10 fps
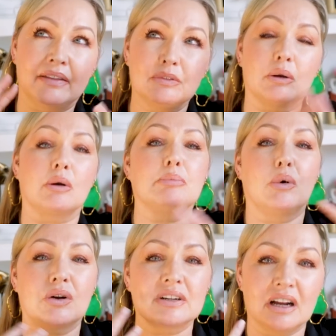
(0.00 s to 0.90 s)
They were
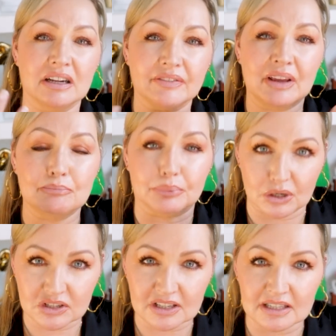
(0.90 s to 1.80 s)
born kind of in
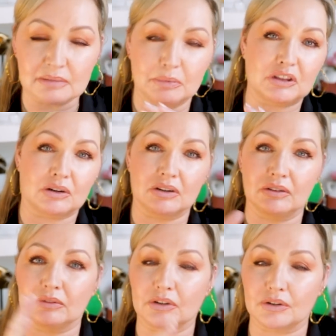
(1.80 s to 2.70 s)
Brussels, but
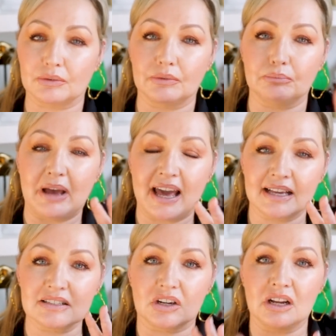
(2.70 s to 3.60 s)
their
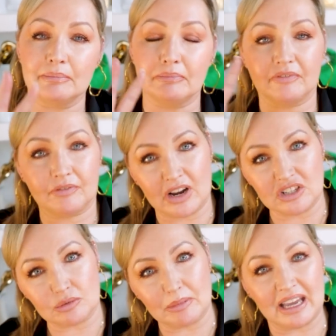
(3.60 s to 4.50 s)
bags are kind of
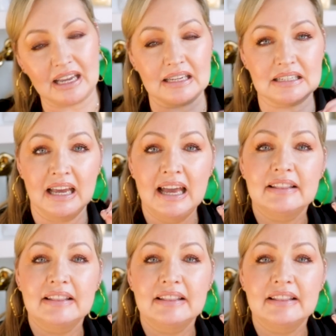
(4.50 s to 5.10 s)
French made.